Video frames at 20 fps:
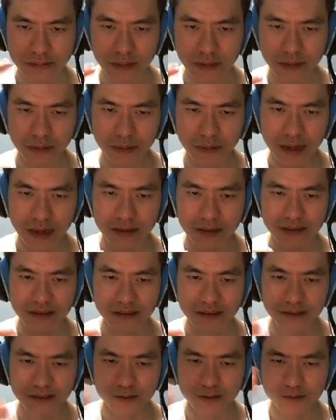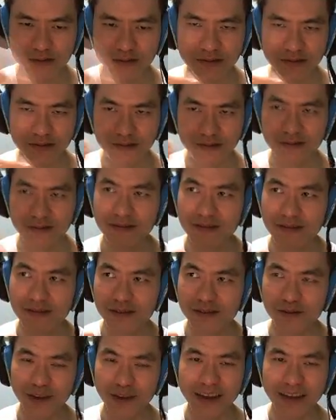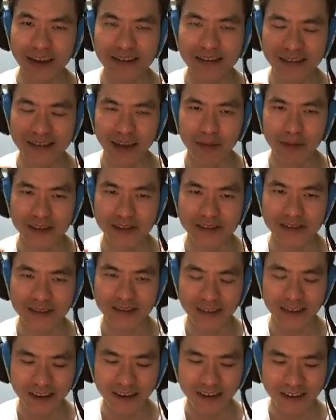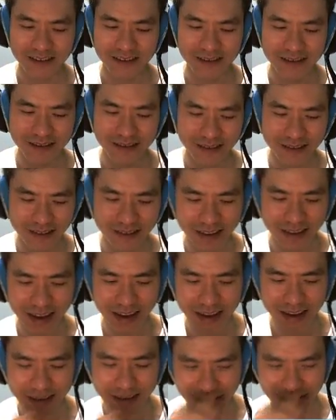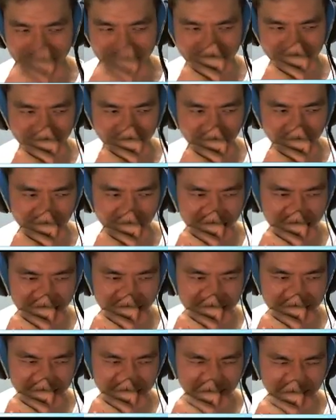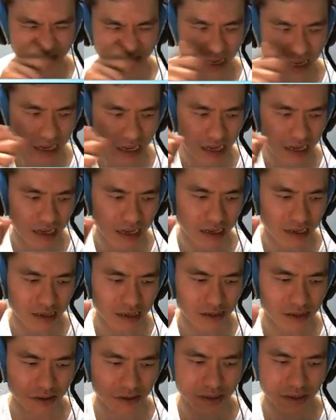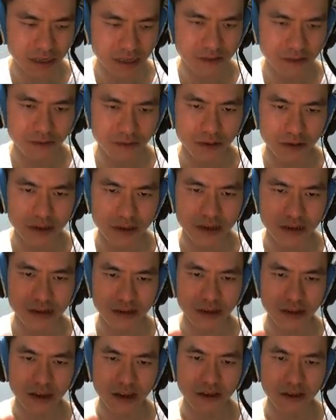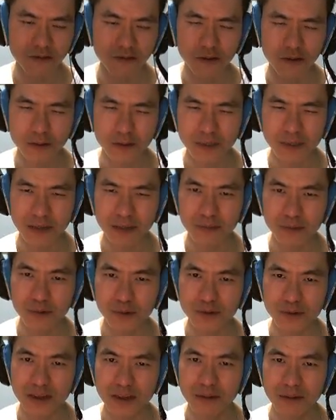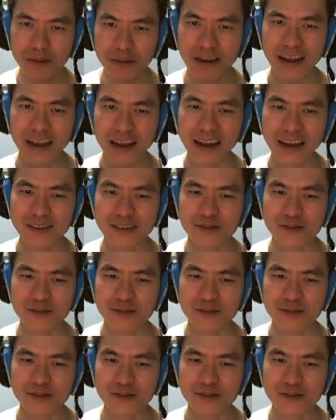but you get damaged a lot, and Cersei for the 40% boost, but I'm